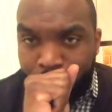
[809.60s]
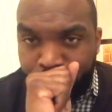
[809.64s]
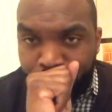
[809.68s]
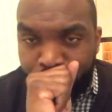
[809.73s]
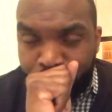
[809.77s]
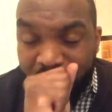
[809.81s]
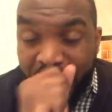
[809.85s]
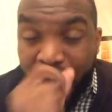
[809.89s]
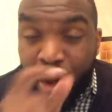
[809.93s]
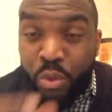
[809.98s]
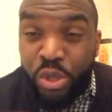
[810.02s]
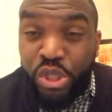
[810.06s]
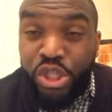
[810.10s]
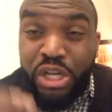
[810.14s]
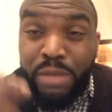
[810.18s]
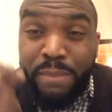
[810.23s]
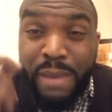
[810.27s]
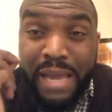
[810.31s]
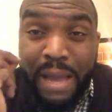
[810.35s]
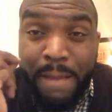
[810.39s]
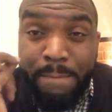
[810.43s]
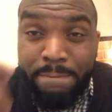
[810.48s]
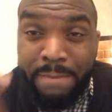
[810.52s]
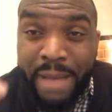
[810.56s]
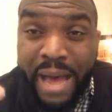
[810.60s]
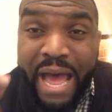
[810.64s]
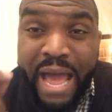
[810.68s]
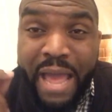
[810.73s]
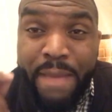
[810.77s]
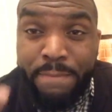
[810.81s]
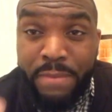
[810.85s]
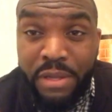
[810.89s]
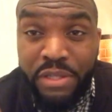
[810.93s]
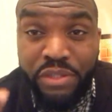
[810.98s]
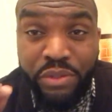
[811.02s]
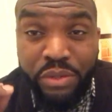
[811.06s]
I want you to make a
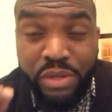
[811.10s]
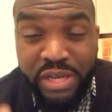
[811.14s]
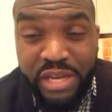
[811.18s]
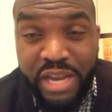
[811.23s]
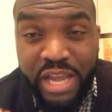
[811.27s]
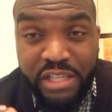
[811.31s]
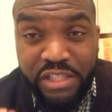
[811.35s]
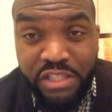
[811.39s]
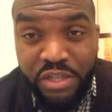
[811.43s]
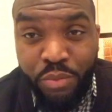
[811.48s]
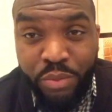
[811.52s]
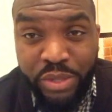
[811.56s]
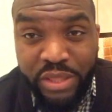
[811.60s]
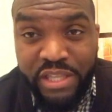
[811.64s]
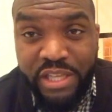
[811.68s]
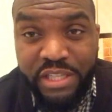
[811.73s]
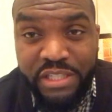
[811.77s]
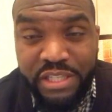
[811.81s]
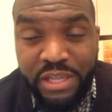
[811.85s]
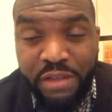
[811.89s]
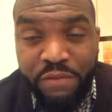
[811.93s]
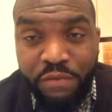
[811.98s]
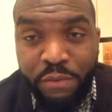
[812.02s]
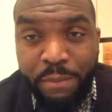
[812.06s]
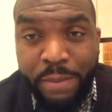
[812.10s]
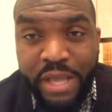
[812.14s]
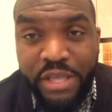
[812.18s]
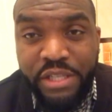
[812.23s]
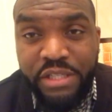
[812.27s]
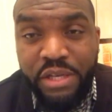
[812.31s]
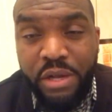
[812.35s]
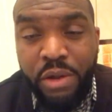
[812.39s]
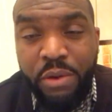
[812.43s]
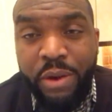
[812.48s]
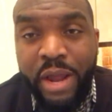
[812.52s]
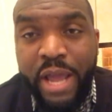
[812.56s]
mind-muscle connection with this
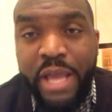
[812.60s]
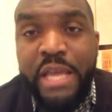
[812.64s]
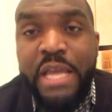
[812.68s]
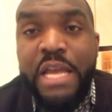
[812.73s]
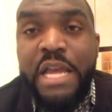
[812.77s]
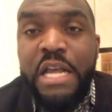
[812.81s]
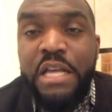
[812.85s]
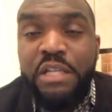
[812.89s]
information, all right?